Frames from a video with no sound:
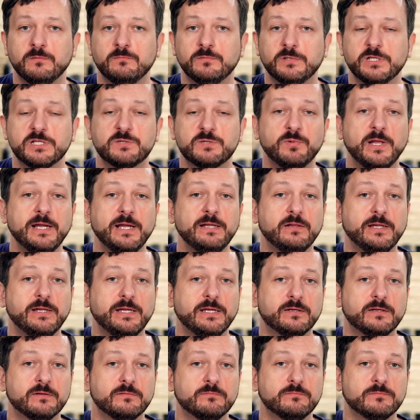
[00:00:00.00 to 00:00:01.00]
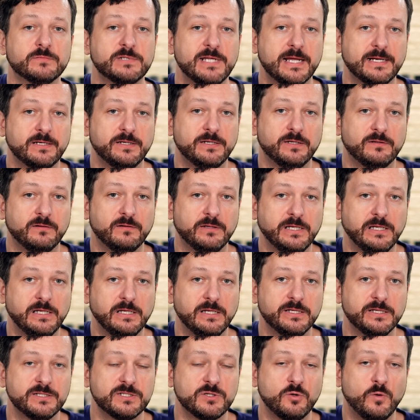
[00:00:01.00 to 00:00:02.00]
DisplayLink,
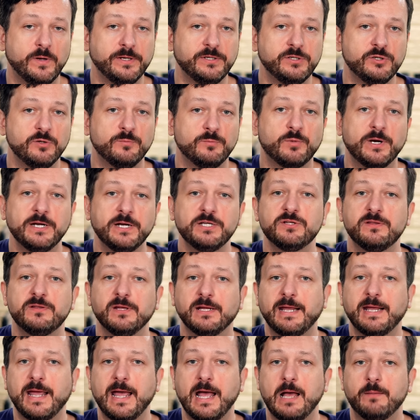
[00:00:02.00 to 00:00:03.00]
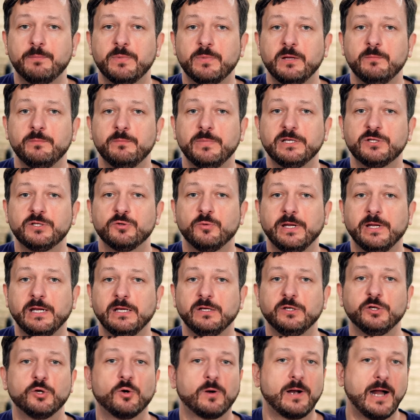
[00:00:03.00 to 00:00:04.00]
technically, is going to bridge the gap
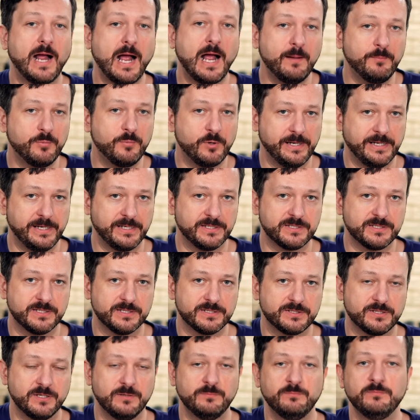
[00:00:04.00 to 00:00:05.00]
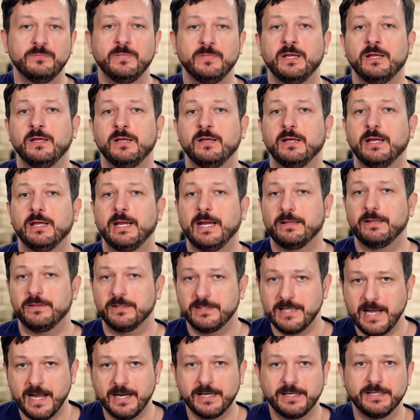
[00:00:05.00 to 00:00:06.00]
between your operating system and the
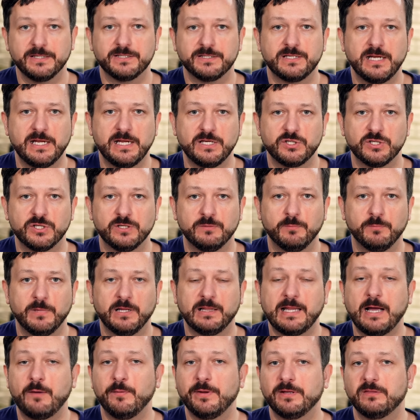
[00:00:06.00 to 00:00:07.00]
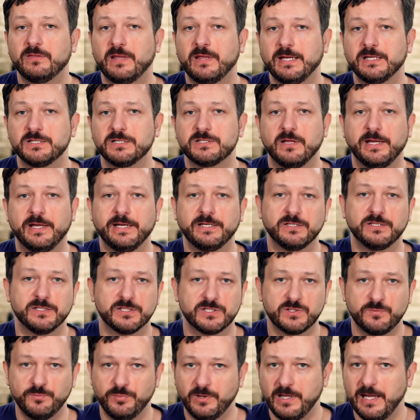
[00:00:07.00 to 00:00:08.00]
docking station, allowing things like
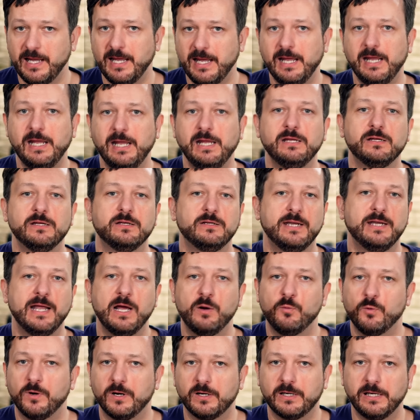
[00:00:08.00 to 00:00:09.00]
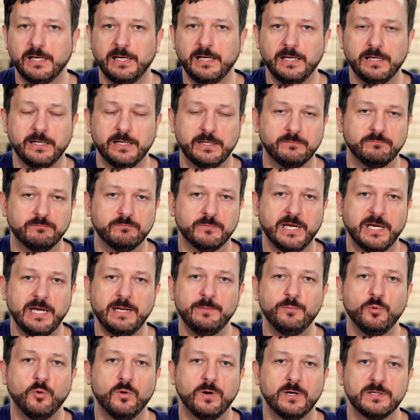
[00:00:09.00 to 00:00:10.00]
display and networking and
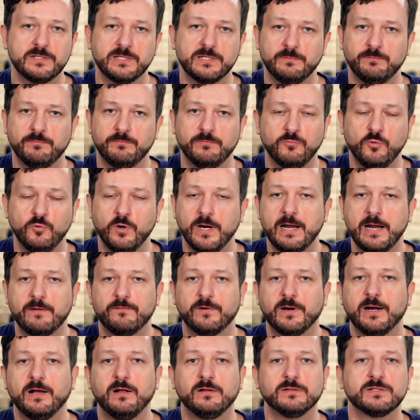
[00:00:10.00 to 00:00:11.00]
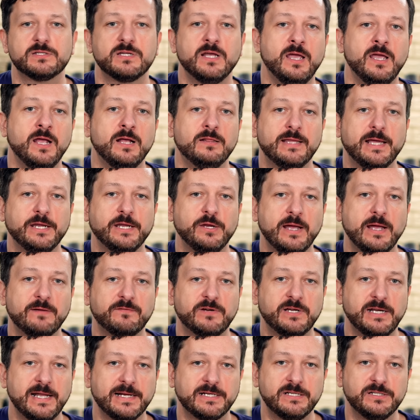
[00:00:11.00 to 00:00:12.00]
keyboards and whatever else that you have
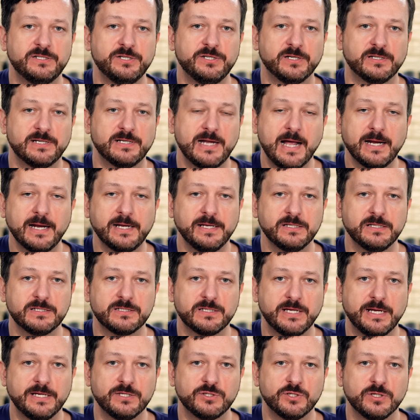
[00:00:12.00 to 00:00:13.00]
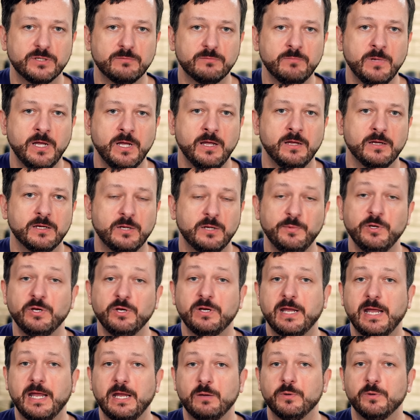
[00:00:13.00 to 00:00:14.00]
connected to your docking station
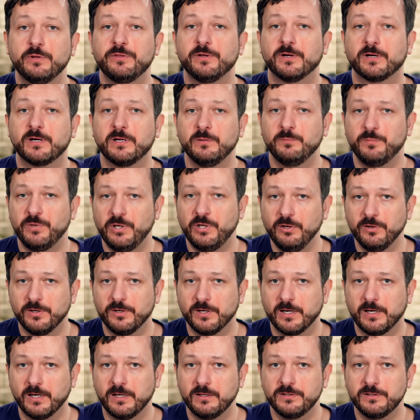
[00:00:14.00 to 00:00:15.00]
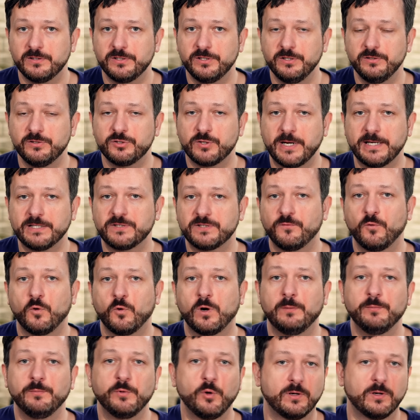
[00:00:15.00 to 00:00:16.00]
communicate with your computer to
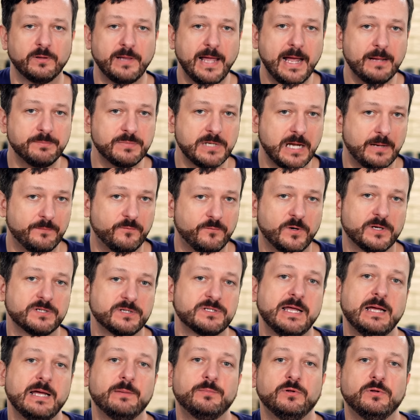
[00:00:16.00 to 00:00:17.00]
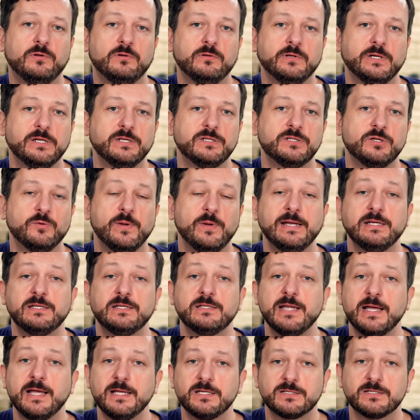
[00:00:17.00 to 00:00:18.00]
transform your laptop, for example, into a
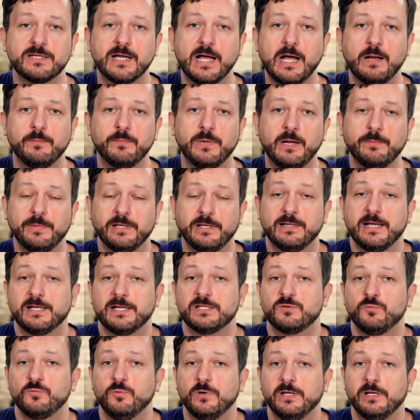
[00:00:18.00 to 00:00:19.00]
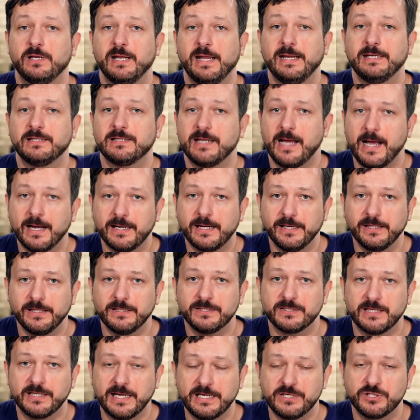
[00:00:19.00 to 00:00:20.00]
desktop. I mean, that's what a docking
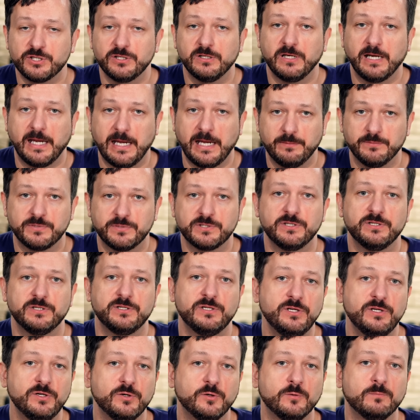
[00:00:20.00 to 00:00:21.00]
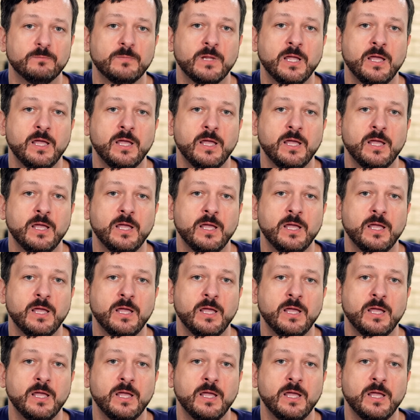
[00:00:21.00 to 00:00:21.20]
station aims to do.